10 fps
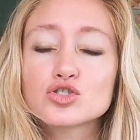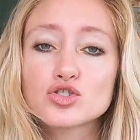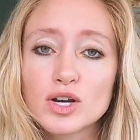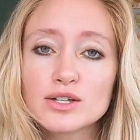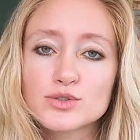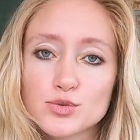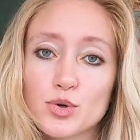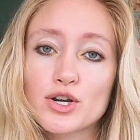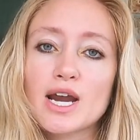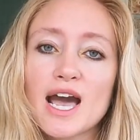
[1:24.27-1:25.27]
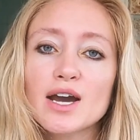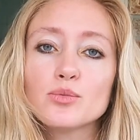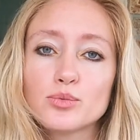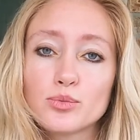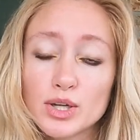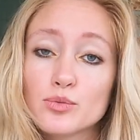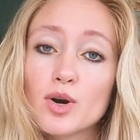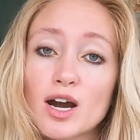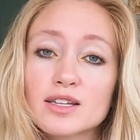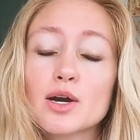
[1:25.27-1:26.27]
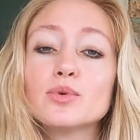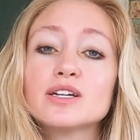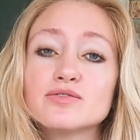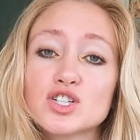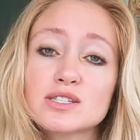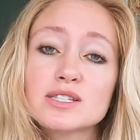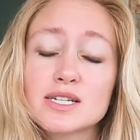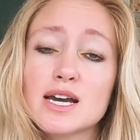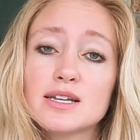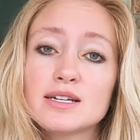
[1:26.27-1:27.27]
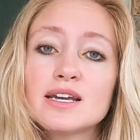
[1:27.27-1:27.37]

trails were at Windrock that we have just done,